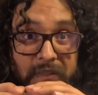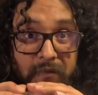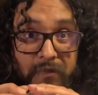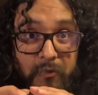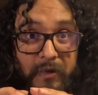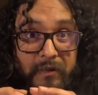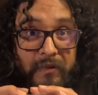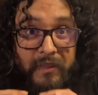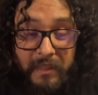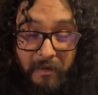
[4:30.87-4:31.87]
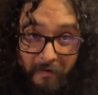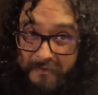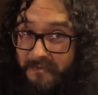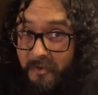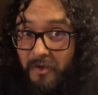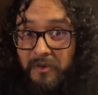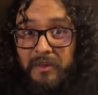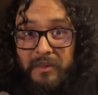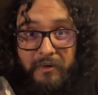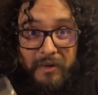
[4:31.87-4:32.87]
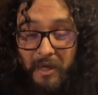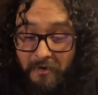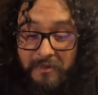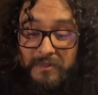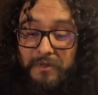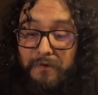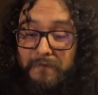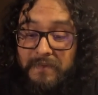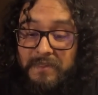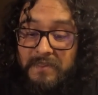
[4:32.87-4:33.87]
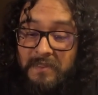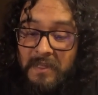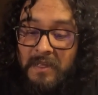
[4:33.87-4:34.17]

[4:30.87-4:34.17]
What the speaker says: of the wheel. They are small, they're not on the surface.